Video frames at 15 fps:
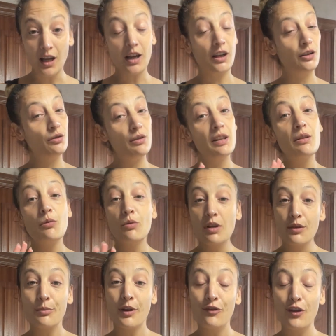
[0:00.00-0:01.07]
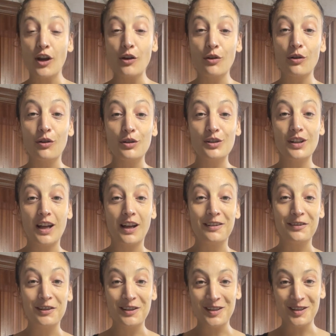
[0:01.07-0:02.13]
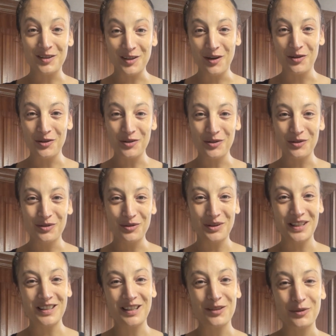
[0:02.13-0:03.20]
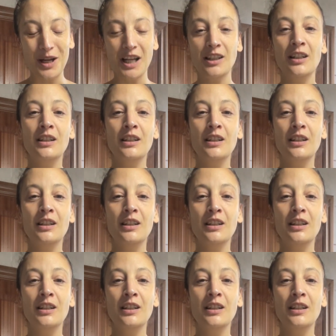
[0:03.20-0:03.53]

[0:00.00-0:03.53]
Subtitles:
I do it with my fingers, and this is how you should do it as well,